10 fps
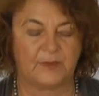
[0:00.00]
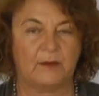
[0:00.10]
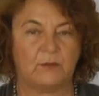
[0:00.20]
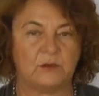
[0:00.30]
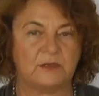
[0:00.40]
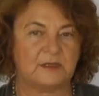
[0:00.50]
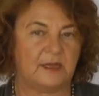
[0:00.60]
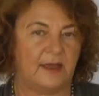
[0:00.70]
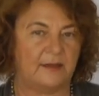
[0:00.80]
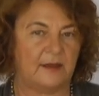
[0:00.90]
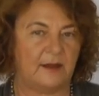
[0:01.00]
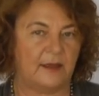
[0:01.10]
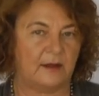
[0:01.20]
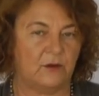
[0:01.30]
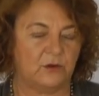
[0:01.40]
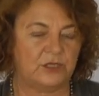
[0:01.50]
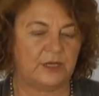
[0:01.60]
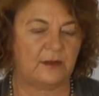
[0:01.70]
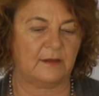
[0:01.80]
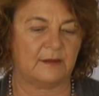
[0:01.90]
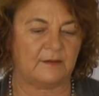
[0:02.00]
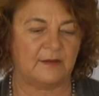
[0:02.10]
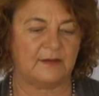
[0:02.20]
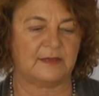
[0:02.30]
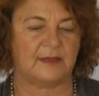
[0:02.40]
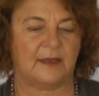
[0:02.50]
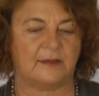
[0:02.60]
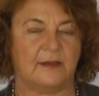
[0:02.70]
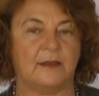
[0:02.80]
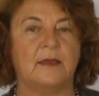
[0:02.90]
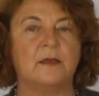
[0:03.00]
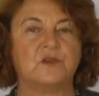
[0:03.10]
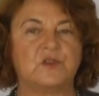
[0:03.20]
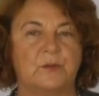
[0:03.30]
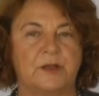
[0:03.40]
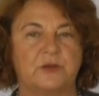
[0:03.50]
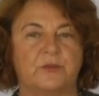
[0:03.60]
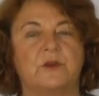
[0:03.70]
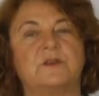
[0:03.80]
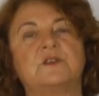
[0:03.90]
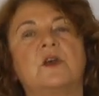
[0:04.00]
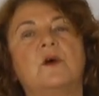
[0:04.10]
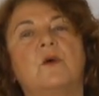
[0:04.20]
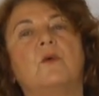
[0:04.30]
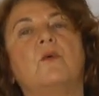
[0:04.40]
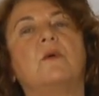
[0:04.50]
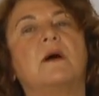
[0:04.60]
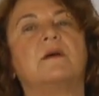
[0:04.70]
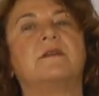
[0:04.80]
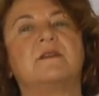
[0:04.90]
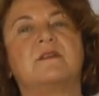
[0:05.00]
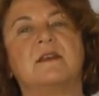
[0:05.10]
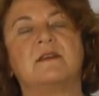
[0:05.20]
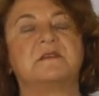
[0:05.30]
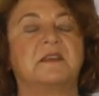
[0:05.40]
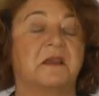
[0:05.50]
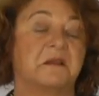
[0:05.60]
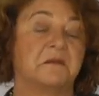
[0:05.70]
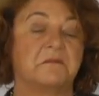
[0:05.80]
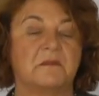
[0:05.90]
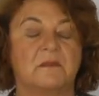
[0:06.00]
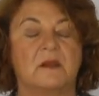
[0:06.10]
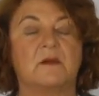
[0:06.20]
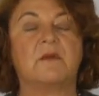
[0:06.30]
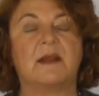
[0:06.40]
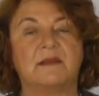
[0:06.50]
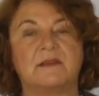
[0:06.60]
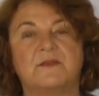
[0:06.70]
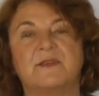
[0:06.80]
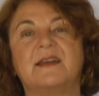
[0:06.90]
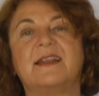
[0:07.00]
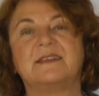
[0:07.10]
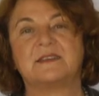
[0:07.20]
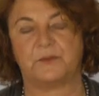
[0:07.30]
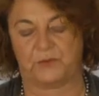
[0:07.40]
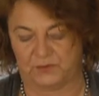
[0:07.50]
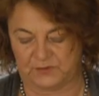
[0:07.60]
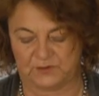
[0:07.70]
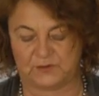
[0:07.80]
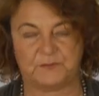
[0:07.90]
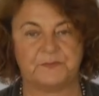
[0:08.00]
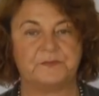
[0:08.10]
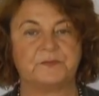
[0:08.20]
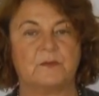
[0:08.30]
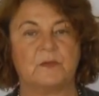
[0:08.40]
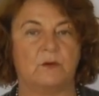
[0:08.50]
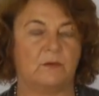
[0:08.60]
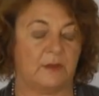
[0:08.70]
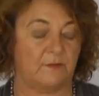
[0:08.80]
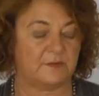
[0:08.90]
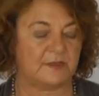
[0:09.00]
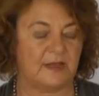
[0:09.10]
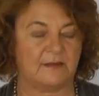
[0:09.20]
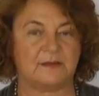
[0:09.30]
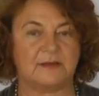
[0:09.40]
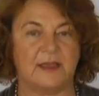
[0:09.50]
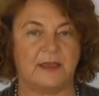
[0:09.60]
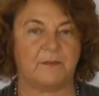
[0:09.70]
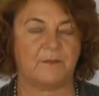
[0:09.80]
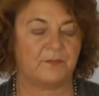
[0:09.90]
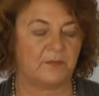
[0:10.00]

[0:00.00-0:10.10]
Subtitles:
What is the underlying logic that things are getting so much worse, or that things get relatively less worse, or even stay the same,